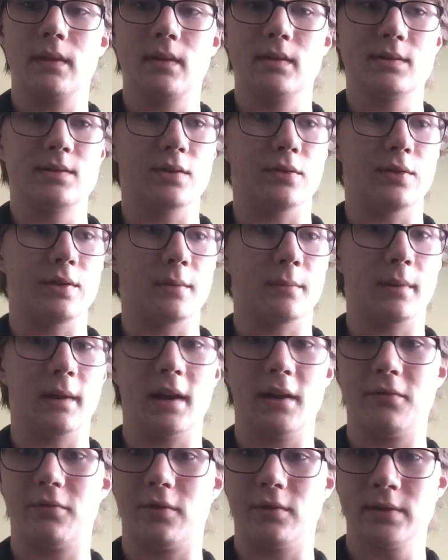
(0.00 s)
So you can
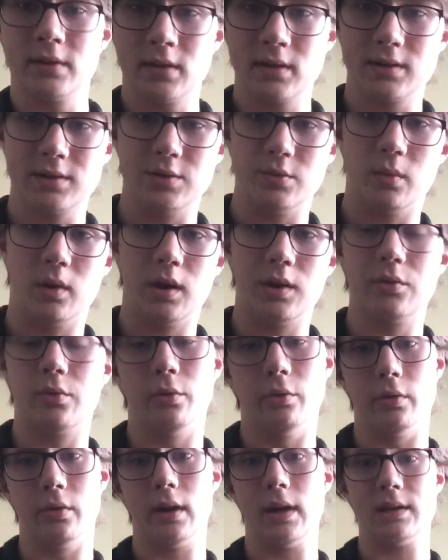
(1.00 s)
play it for as long as you want
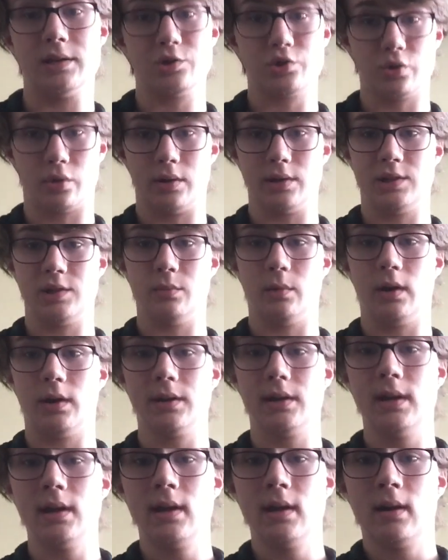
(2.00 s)
or as short as you
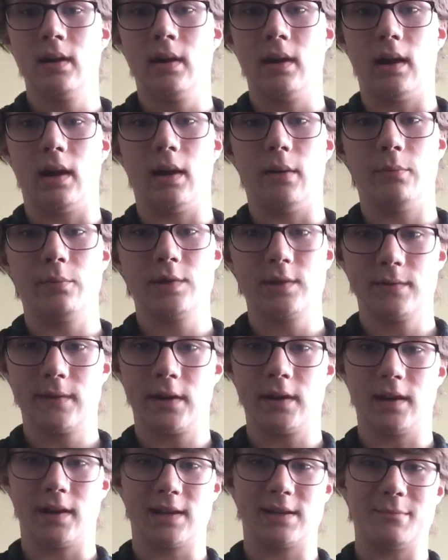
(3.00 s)
want, which is
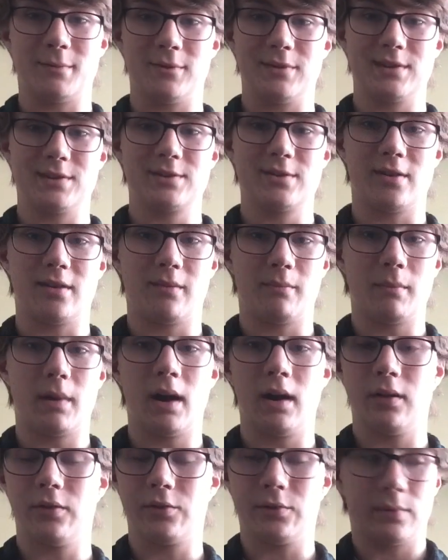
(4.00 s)
very nice about this song.
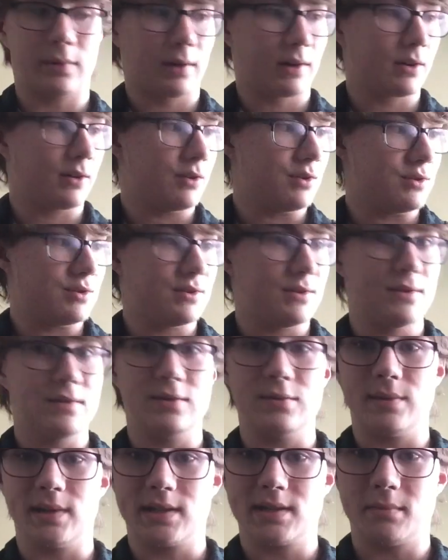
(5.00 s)
I also encourage
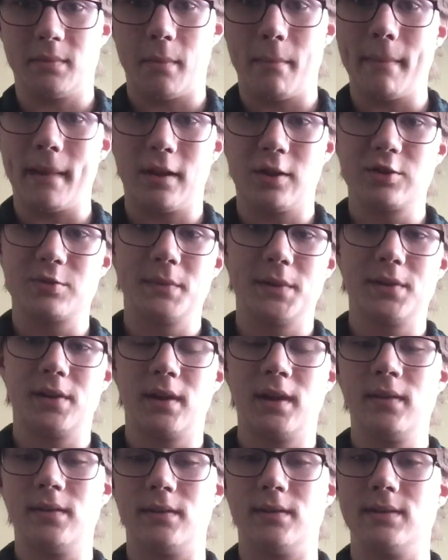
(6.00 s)
doing some embellishment
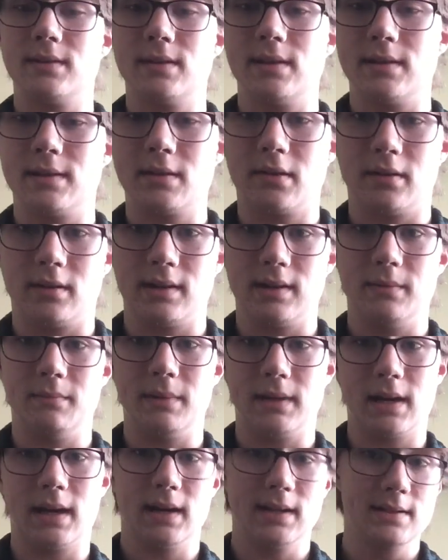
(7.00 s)
on it. There's this song,
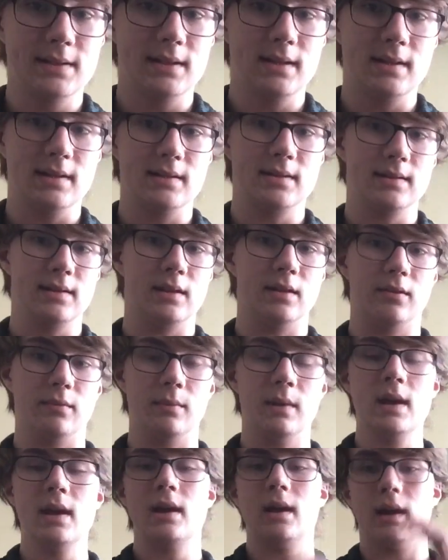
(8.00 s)
because it is,
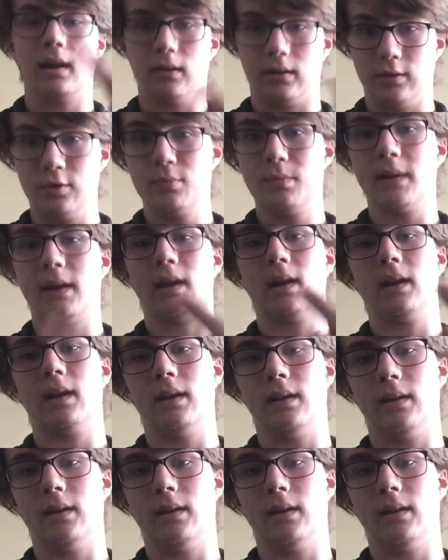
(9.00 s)
looping